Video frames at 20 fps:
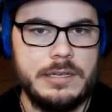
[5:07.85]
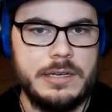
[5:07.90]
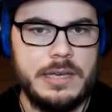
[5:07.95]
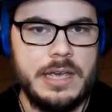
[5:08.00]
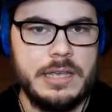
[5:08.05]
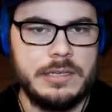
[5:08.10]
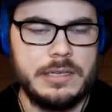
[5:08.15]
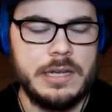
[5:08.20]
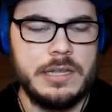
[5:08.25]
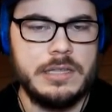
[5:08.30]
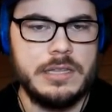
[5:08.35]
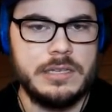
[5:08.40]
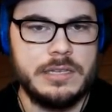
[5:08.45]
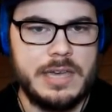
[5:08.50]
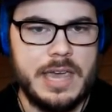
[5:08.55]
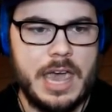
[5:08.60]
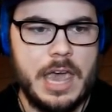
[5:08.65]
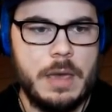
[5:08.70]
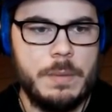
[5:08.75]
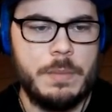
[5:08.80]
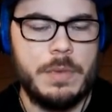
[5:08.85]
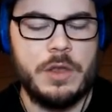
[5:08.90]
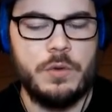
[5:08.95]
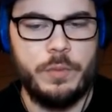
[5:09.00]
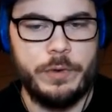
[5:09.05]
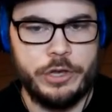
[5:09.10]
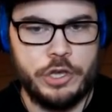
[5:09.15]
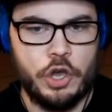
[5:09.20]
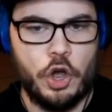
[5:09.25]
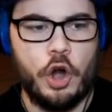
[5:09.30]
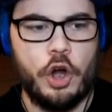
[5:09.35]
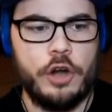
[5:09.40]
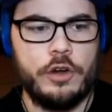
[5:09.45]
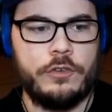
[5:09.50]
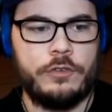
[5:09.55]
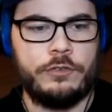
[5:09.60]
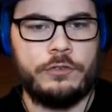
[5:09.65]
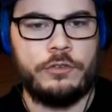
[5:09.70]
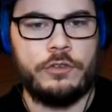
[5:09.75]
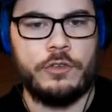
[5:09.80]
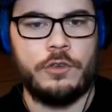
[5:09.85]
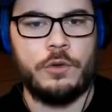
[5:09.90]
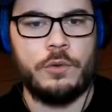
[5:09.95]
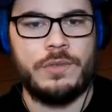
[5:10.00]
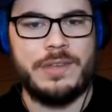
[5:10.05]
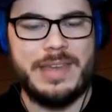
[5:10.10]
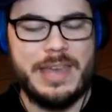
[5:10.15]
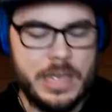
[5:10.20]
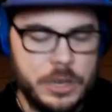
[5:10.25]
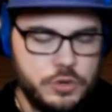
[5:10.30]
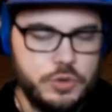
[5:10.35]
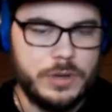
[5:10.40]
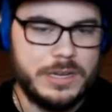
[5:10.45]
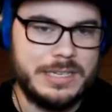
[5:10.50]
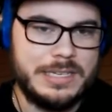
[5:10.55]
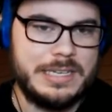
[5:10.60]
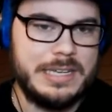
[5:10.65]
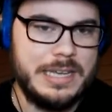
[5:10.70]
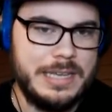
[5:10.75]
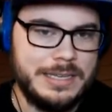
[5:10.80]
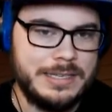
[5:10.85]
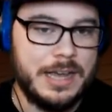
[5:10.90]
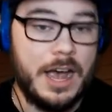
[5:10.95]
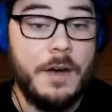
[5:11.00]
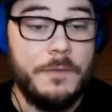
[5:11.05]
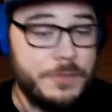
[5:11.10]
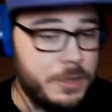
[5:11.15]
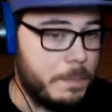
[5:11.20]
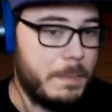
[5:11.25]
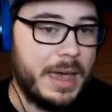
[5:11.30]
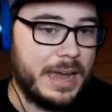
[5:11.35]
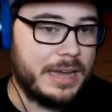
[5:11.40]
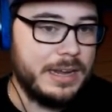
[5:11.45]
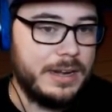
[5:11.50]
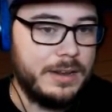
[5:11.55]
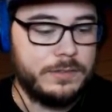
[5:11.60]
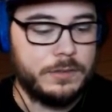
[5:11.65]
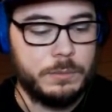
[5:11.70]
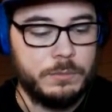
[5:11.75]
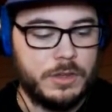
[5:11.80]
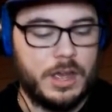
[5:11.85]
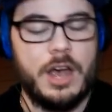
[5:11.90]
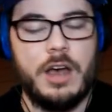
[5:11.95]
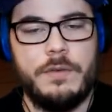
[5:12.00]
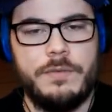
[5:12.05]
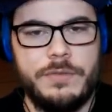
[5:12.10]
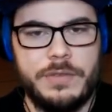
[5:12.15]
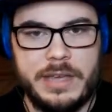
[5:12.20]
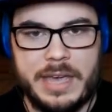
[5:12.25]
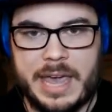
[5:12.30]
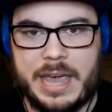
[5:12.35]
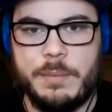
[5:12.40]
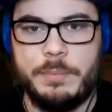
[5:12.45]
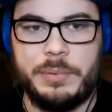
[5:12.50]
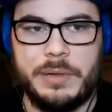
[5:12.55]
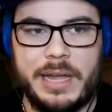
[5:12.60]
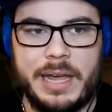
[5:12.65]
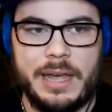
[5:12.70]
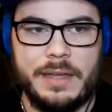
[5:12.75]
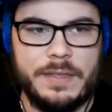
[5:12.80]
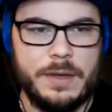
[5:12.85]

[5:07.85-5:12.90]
is in this game in regards to the intricacies of the mechanisms of the gameplay.